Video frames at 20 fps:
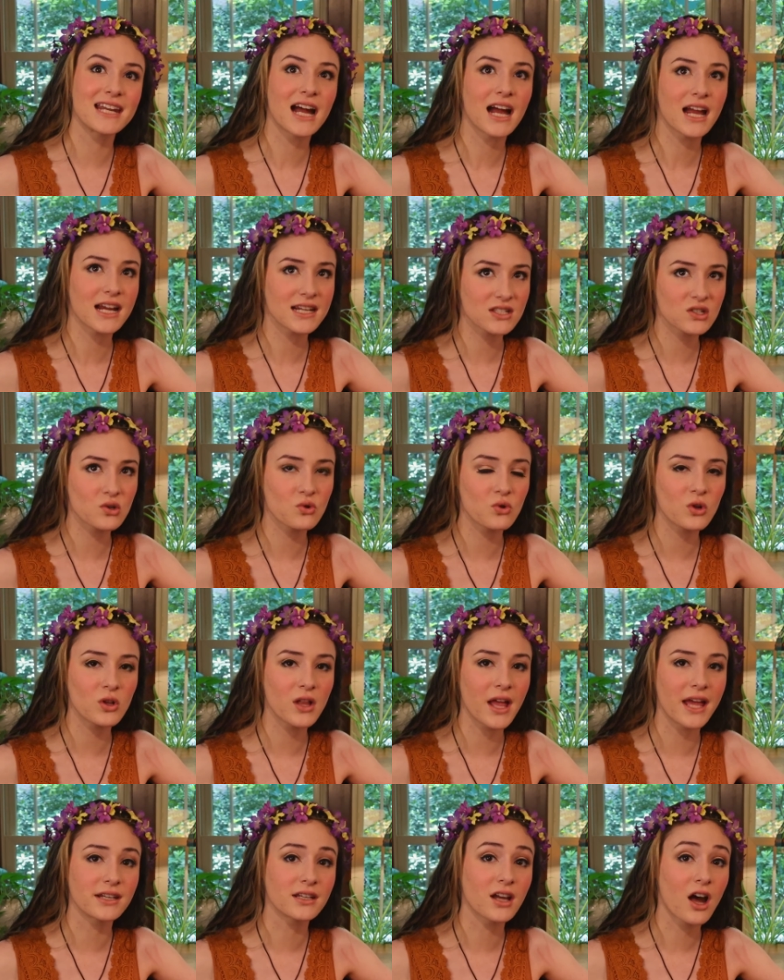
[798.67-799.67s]
high
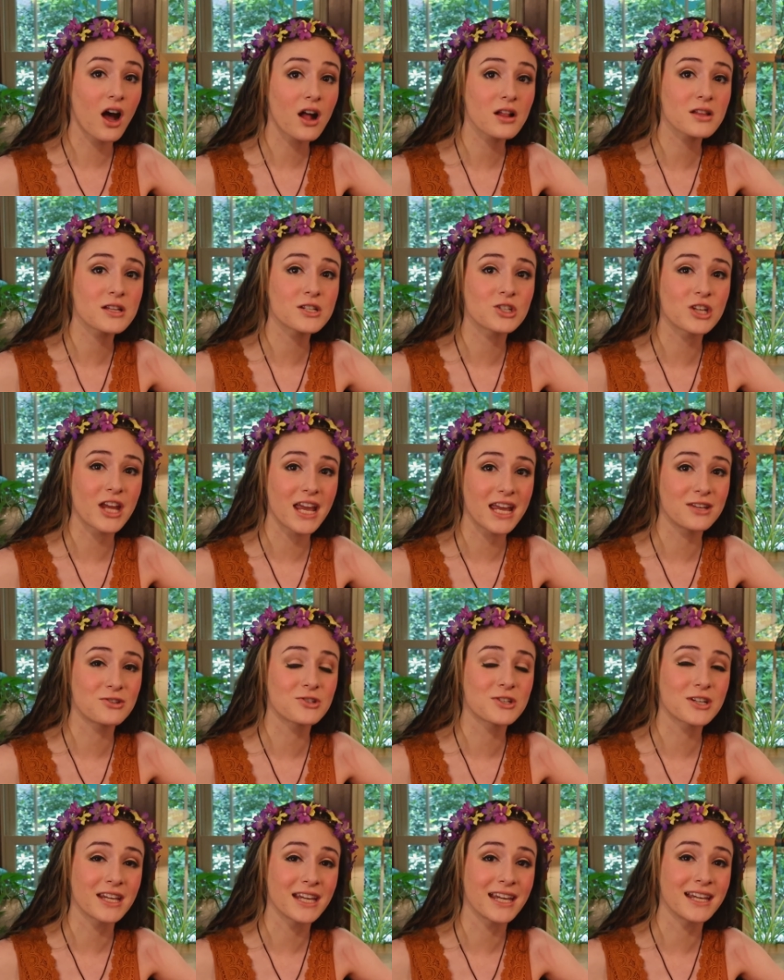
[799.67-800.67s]
school and
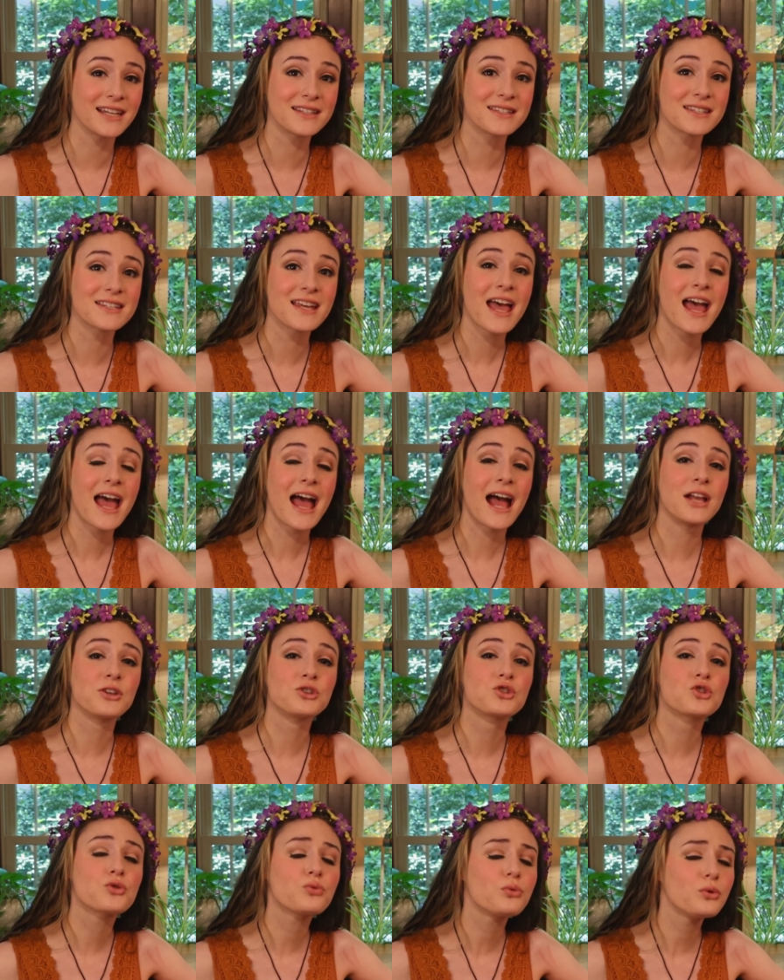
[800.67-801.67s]
college-aged kids
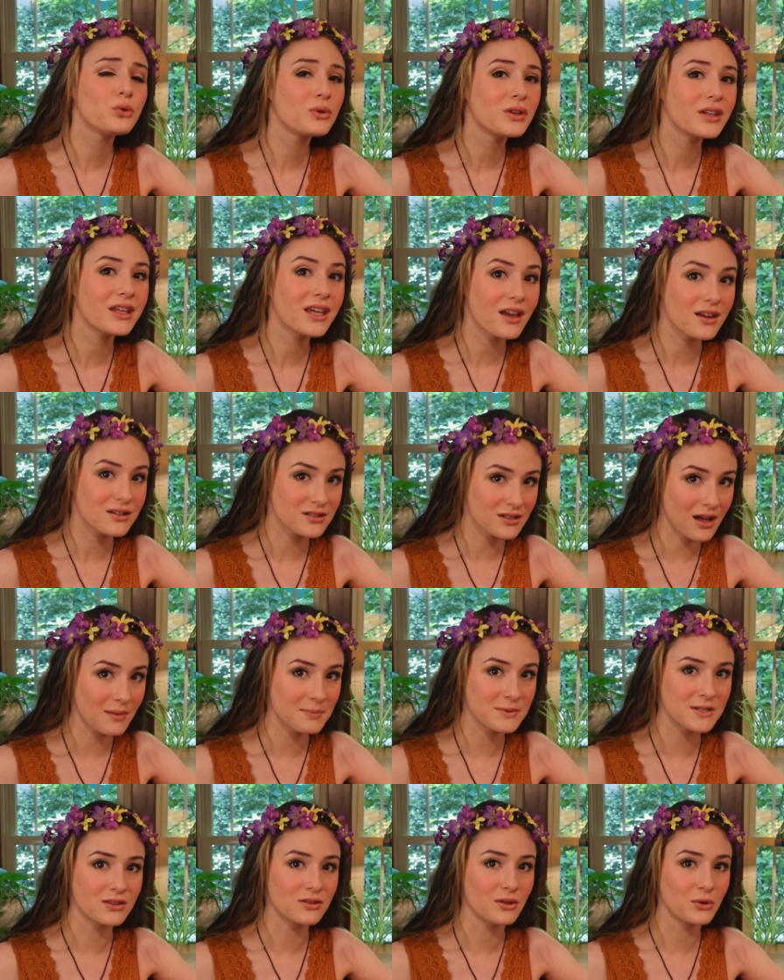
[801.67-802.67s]
had truly
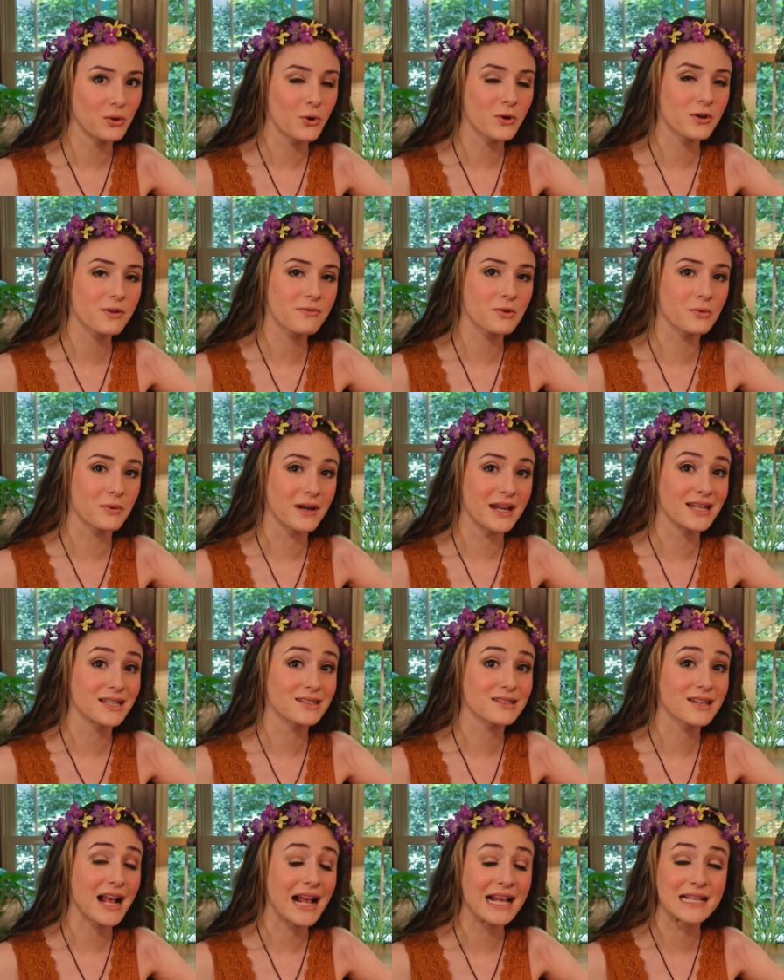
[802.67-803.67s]
adopted The Lord of the
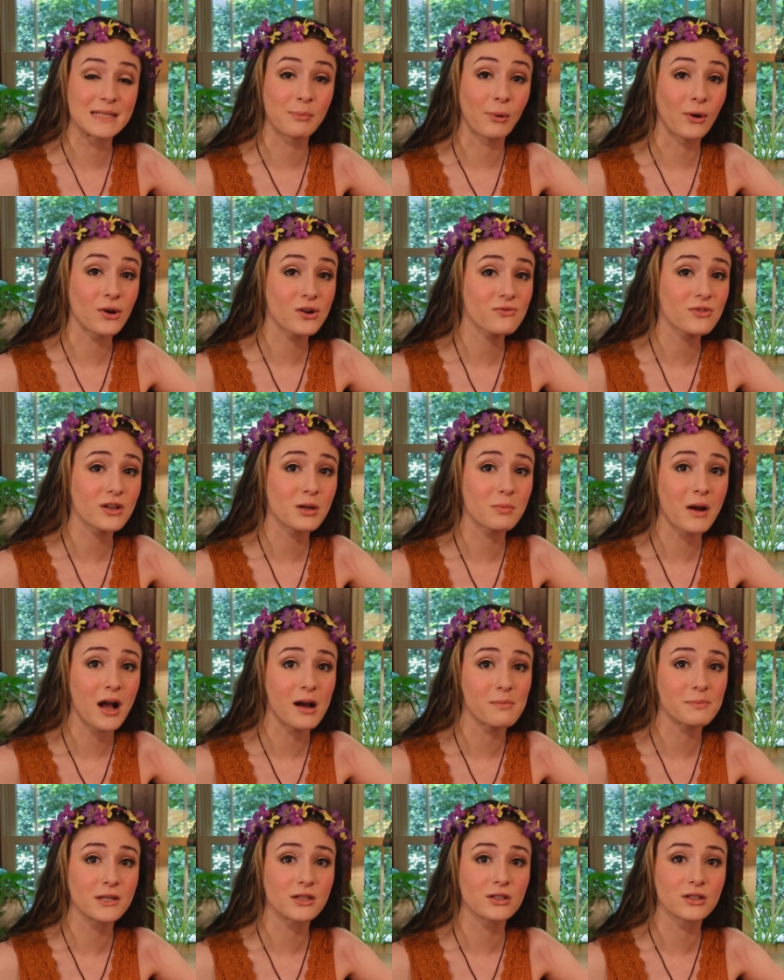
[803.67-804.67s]
Rings as part of their
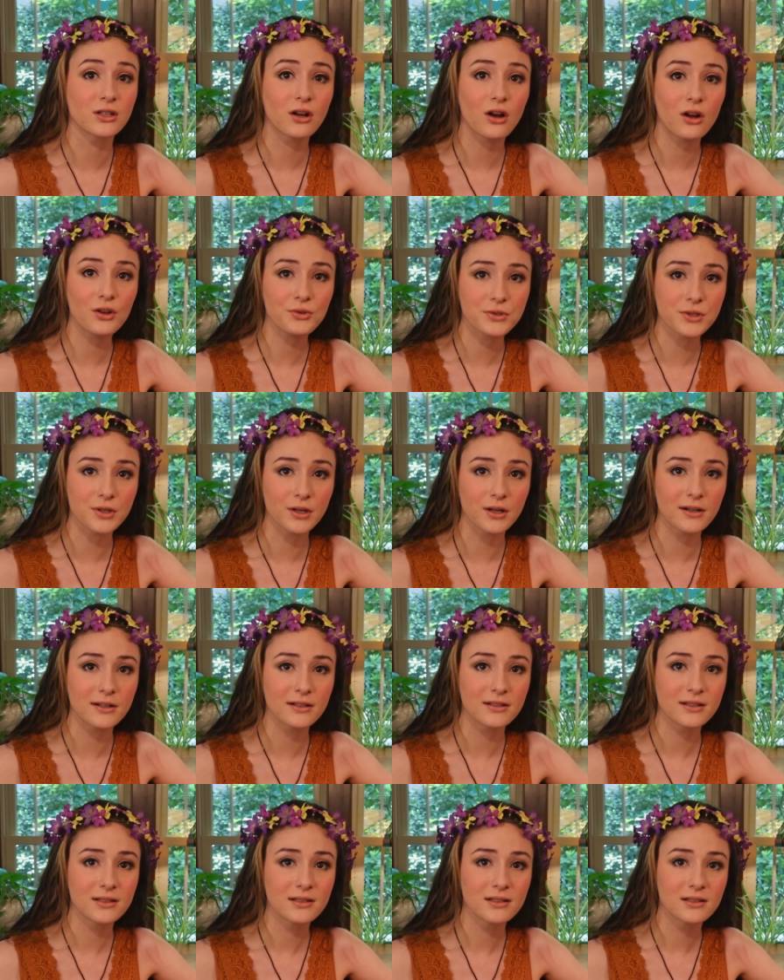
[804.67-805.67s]
popular culture.
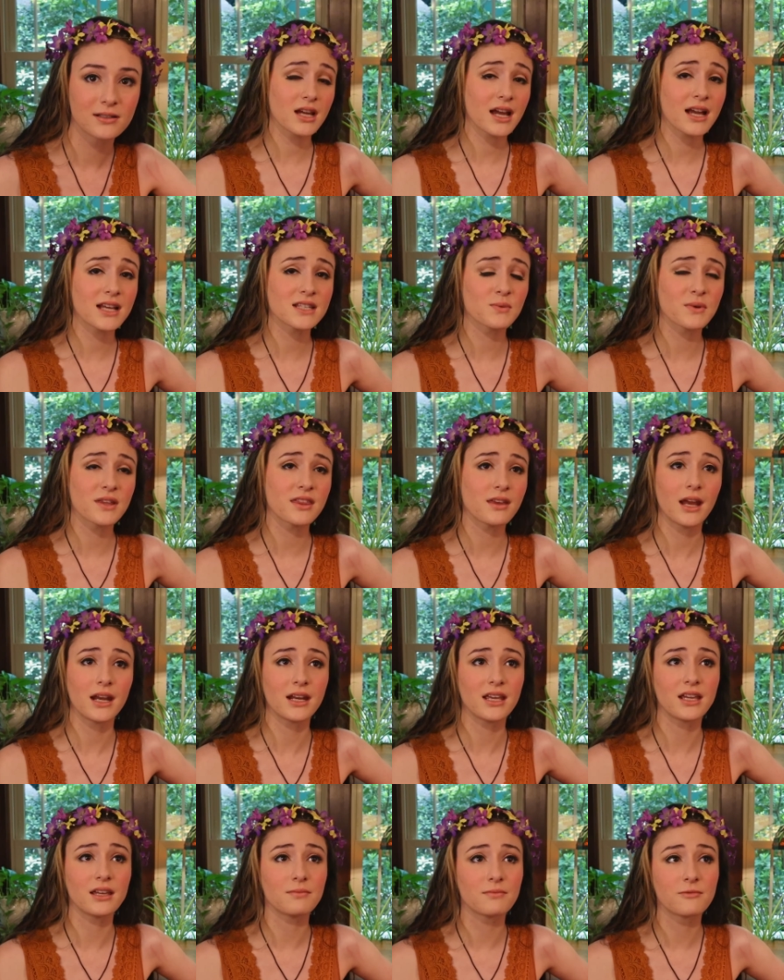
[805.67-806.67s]
And as with
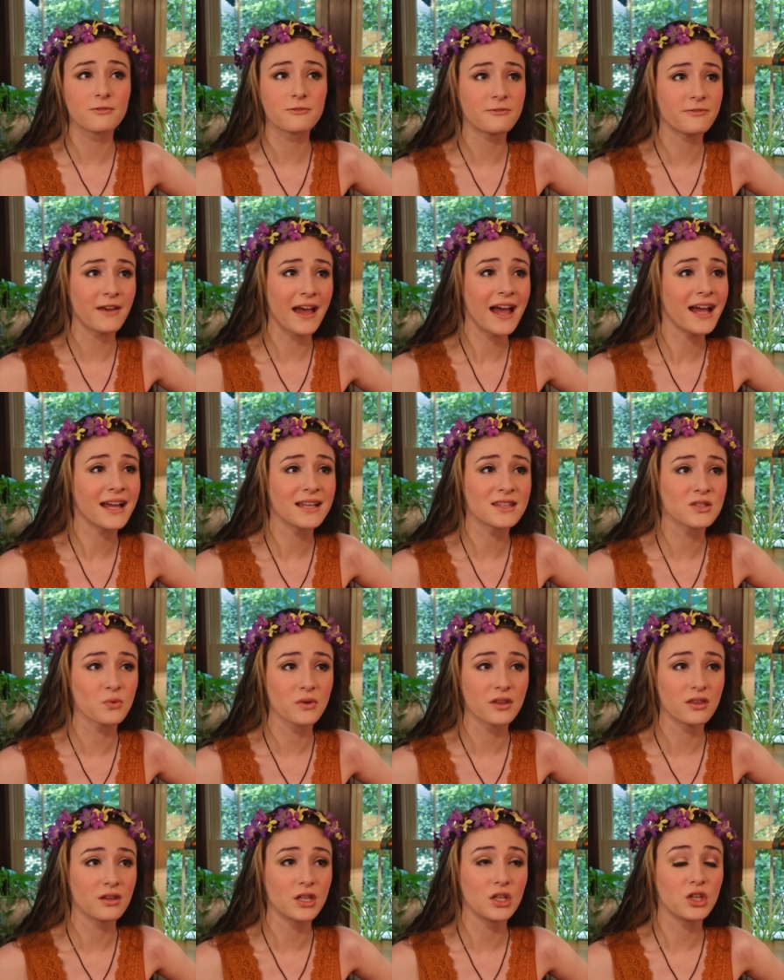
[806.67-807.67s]
any fads
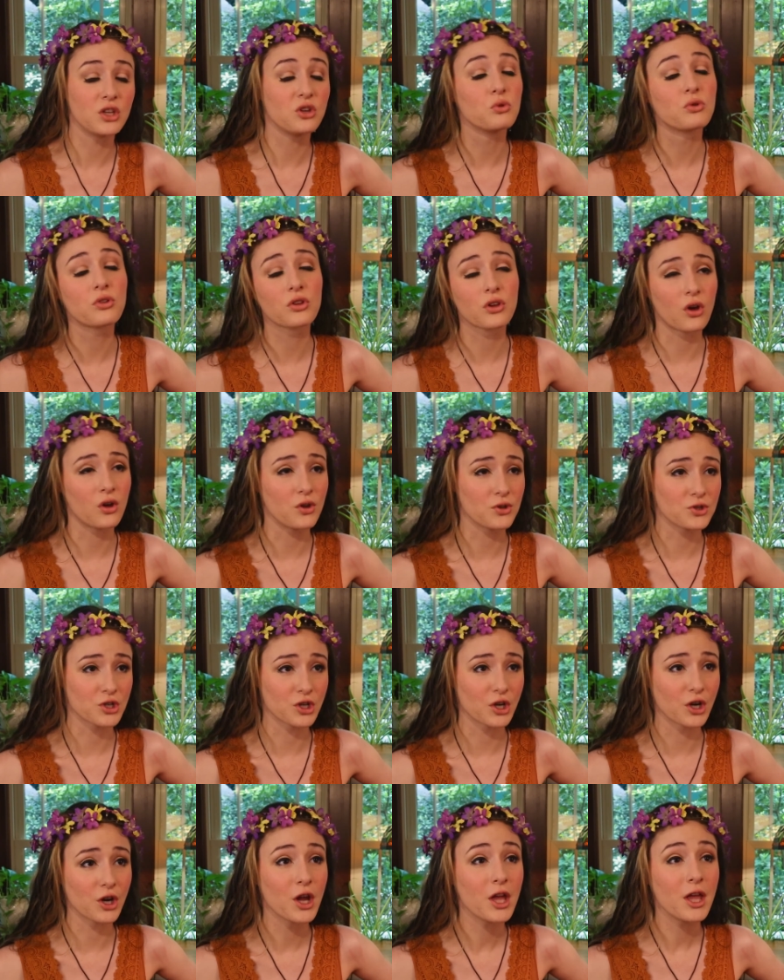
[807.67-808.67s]
within youth
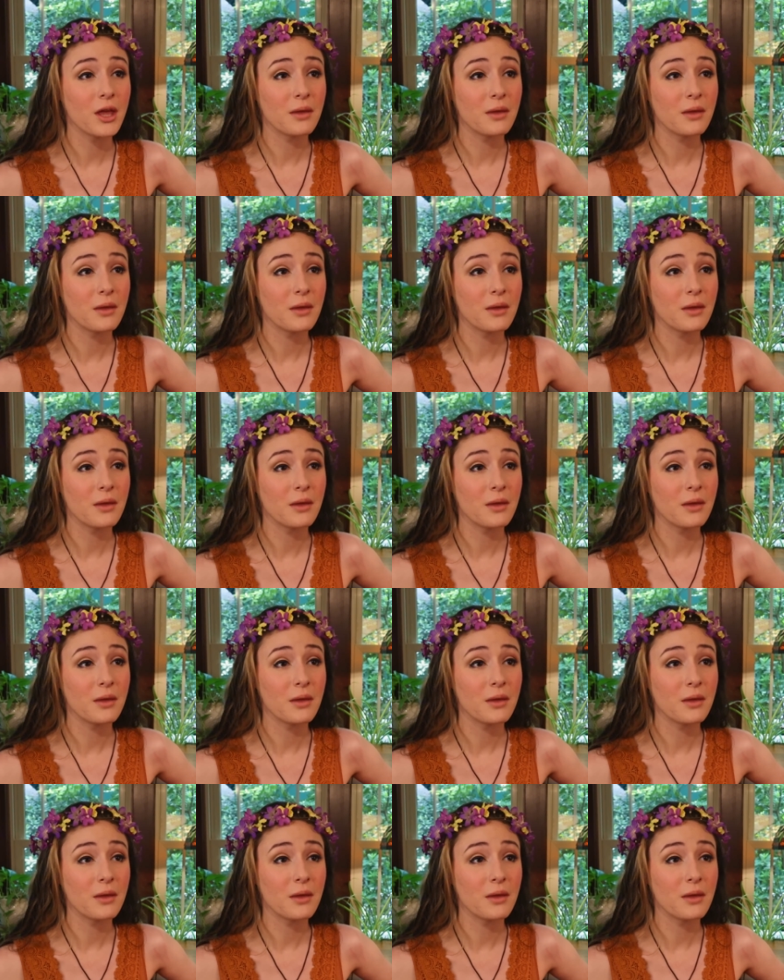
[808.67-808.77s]
culture,